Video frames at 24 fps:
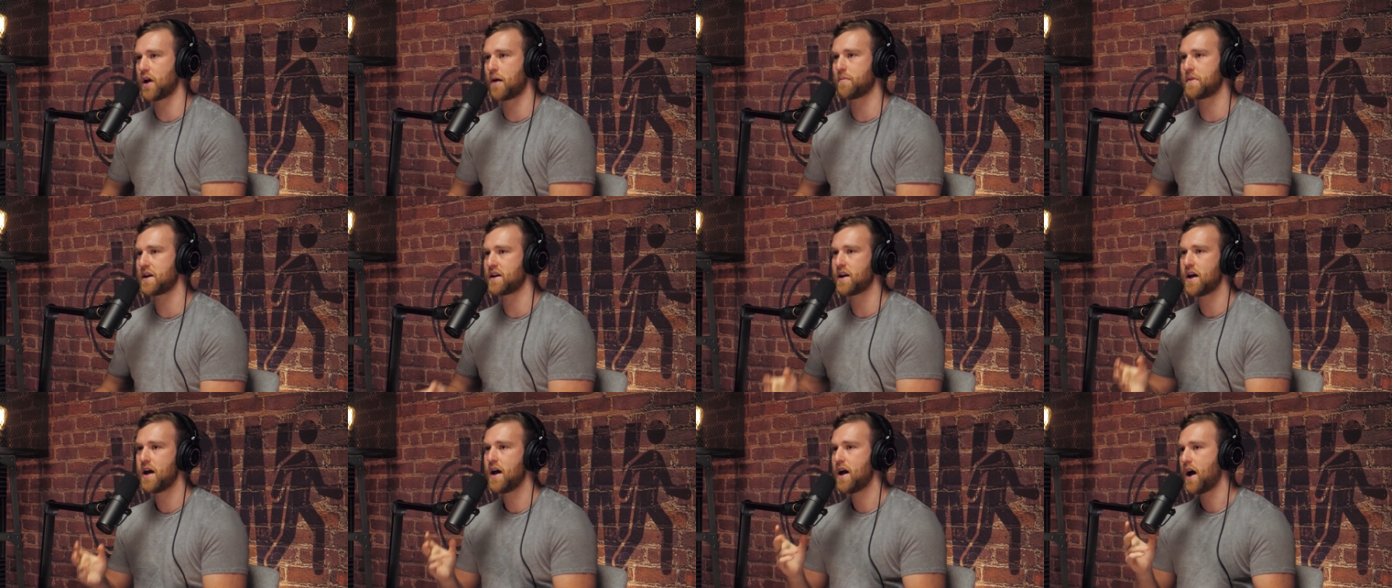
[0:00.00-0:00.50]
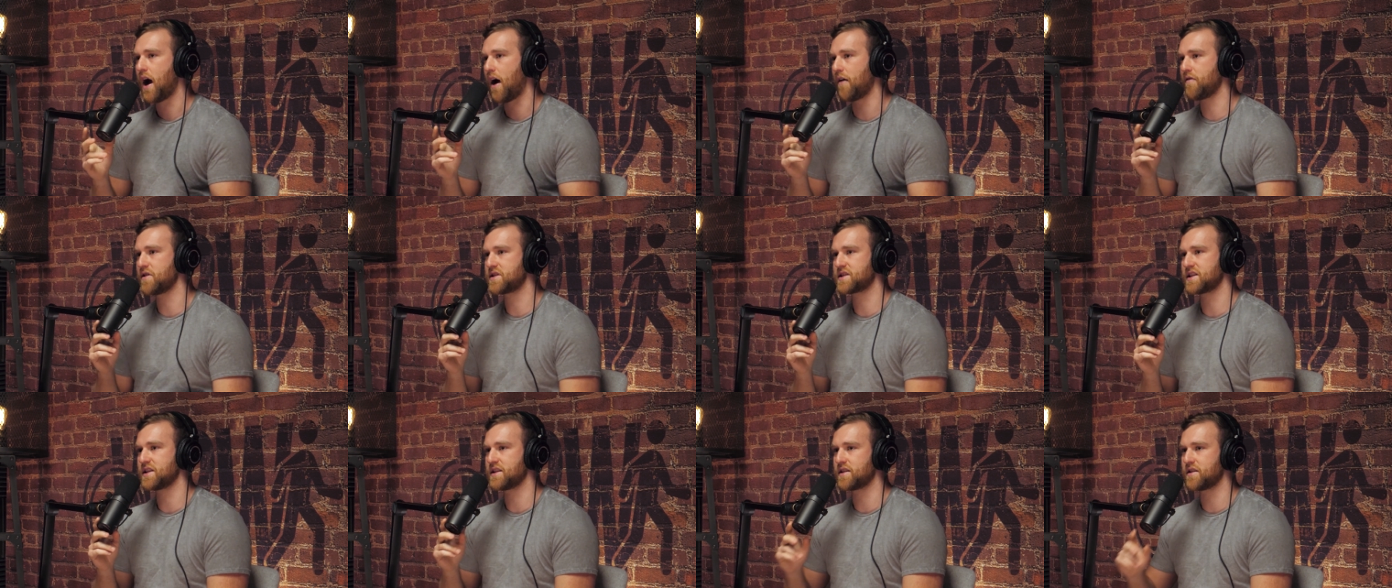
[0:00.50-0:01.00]
I mean,
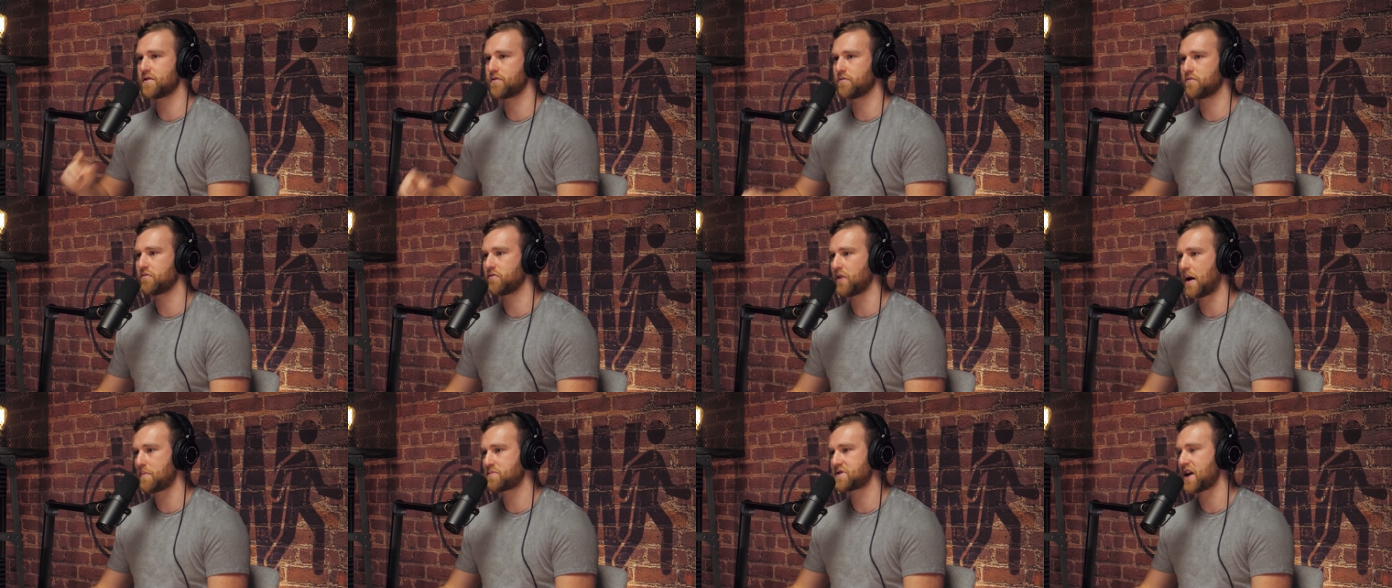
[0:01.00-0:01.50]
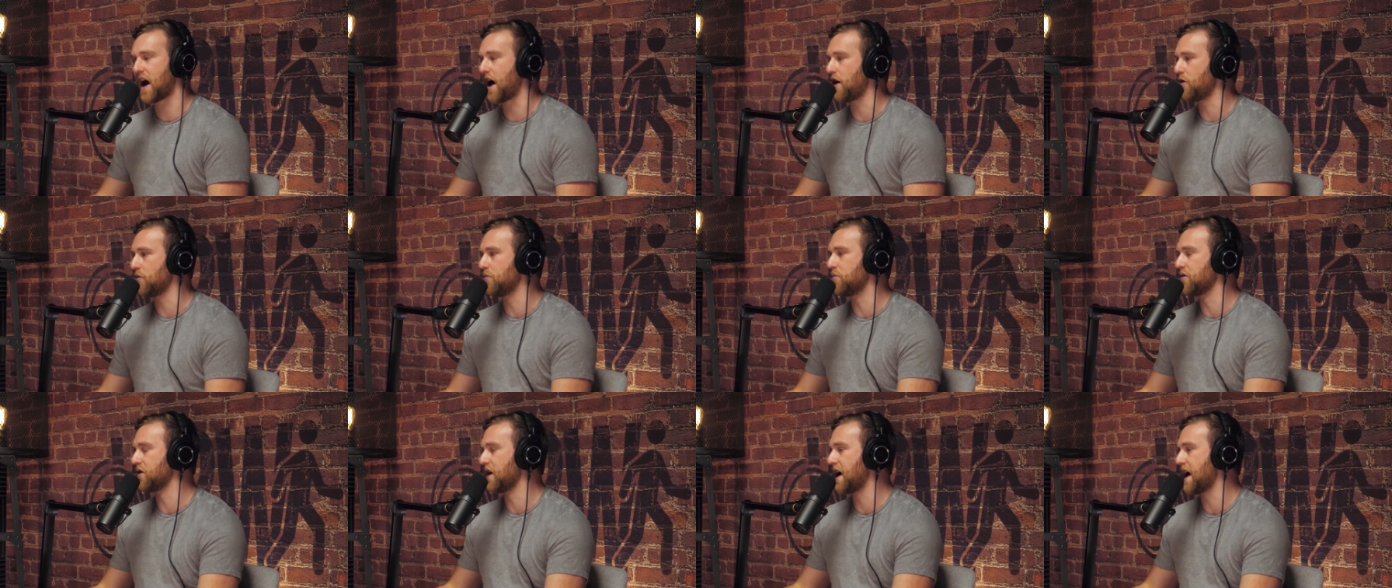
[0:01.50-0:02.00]
obviously the reptile
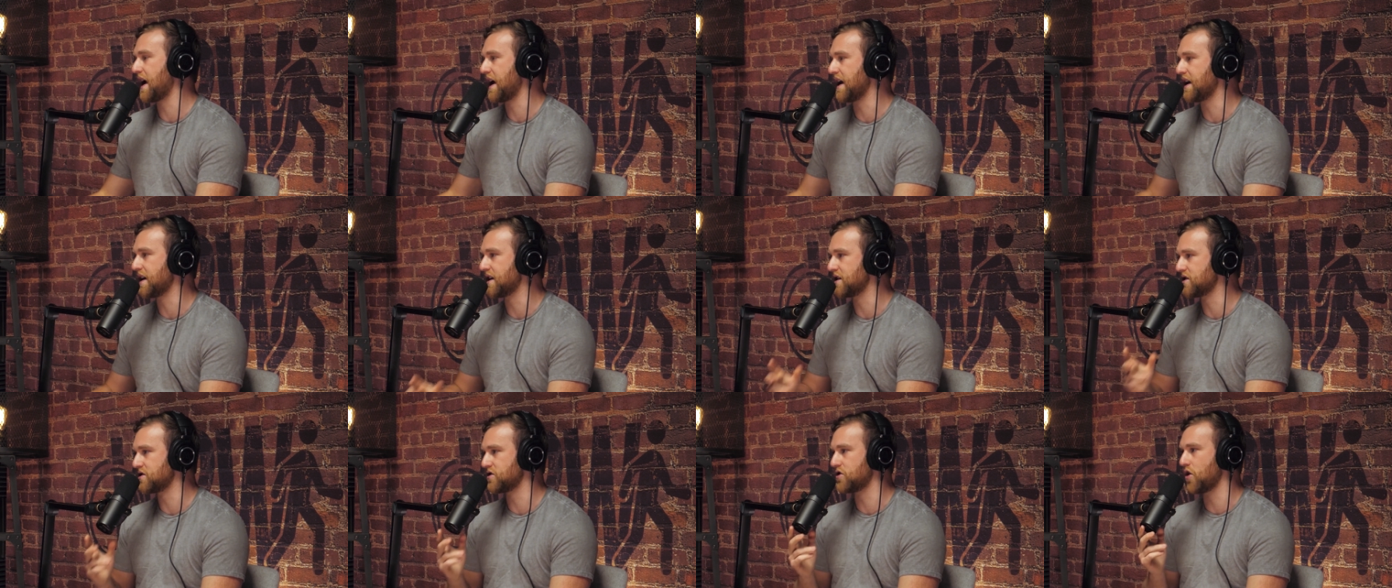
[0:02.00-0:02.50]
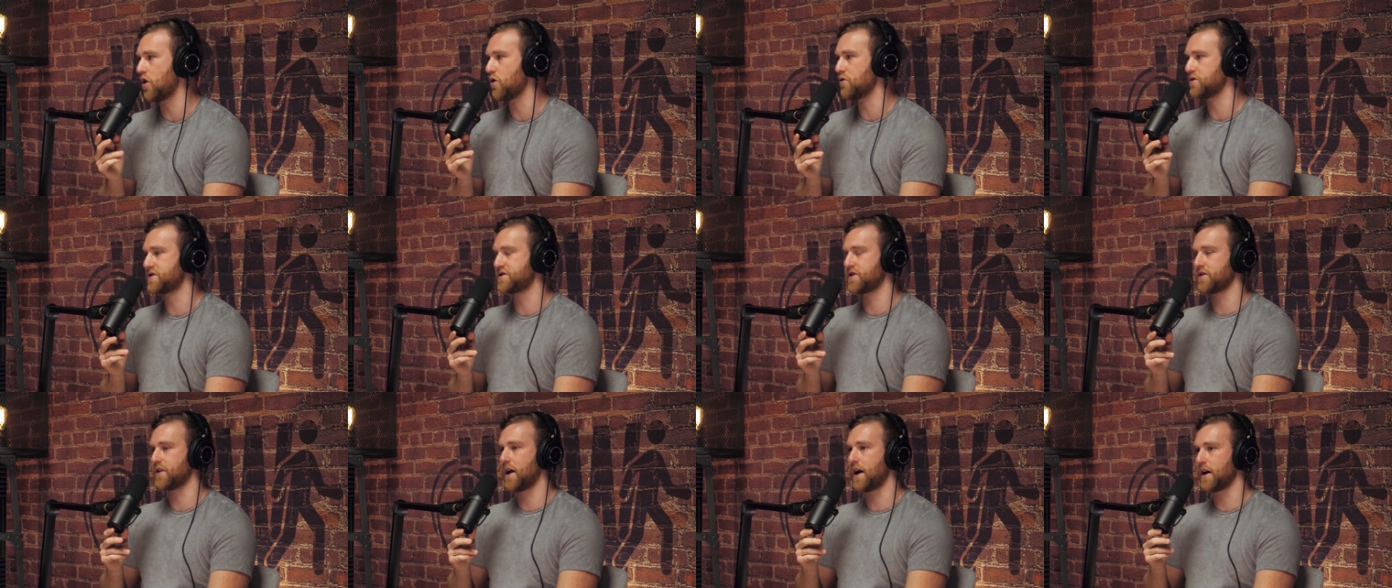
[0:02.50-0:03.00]
brain
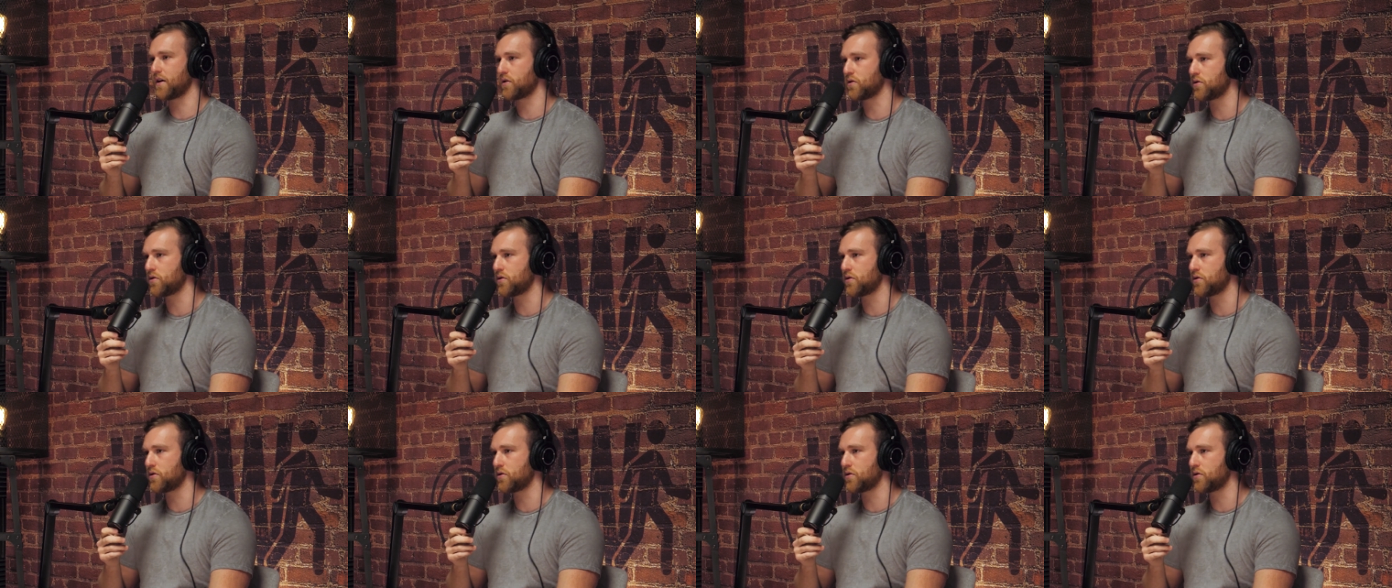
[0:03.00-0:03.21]
goes to like